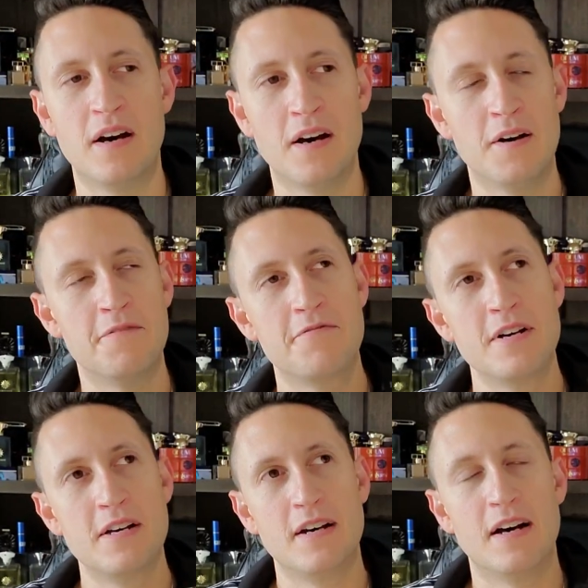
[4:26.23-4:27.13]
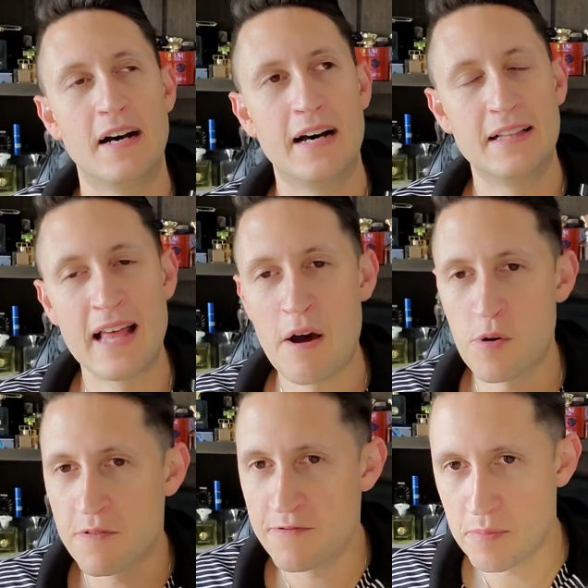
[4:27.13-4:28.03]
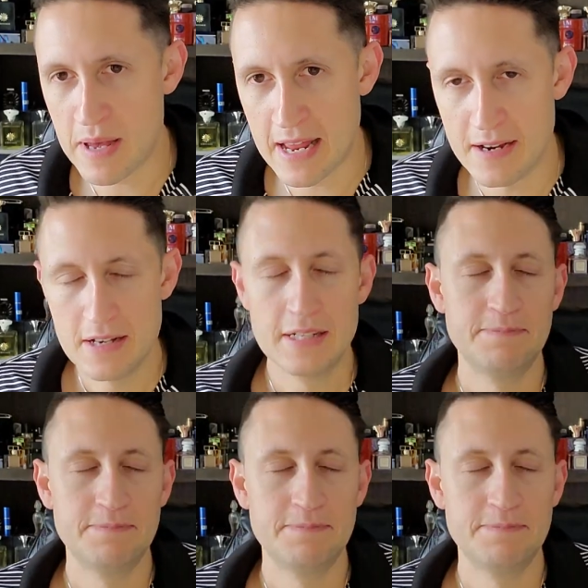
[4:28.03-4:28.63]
of uh, Lauder for Men.